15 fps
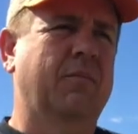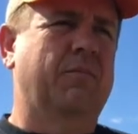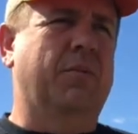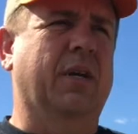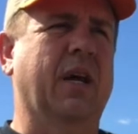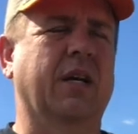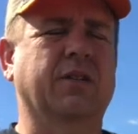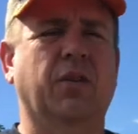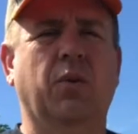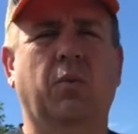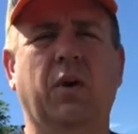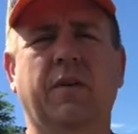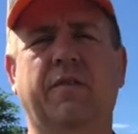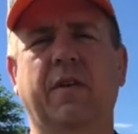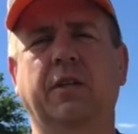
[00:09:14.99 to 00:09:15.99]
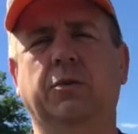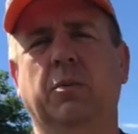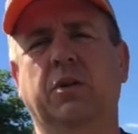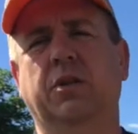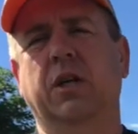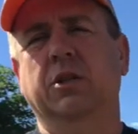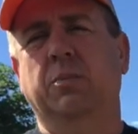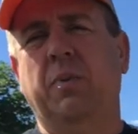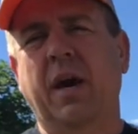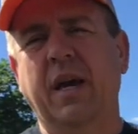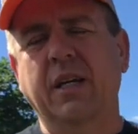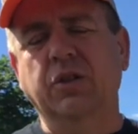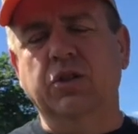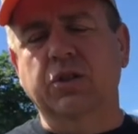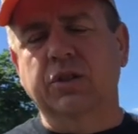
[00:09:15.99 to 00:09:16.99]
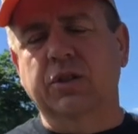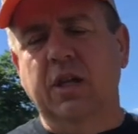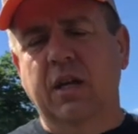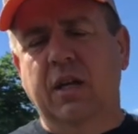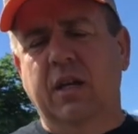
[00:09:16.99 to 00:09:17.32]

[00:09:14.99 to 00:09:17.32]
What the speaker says: because of the way Facebook does pages,